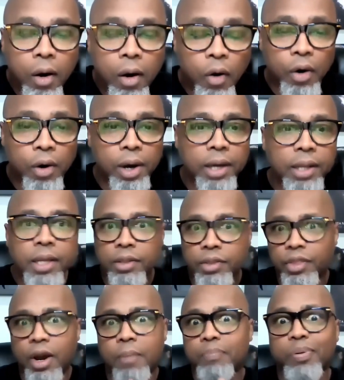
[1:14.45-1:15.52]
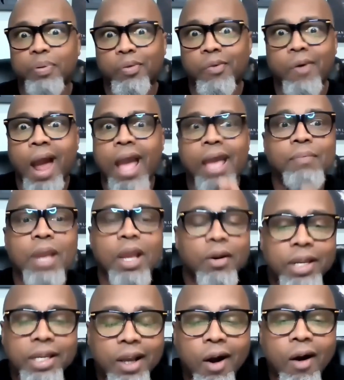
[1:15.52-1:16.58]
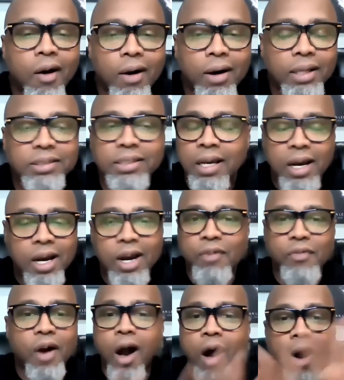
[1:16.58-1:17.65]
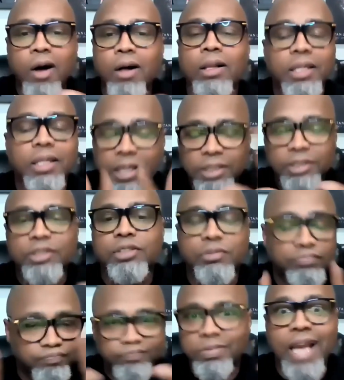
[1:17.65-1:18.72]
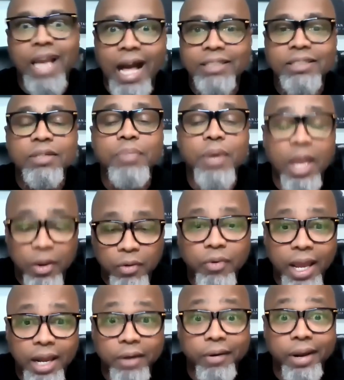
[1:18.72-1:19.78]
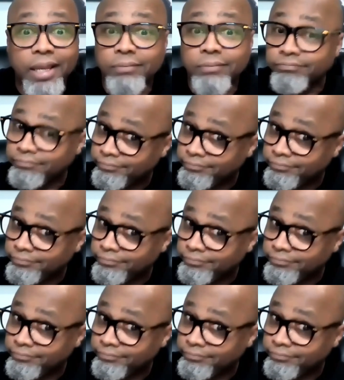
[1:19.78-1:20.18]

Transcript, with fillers: on the primary cause of all of this gossip and rhetoric.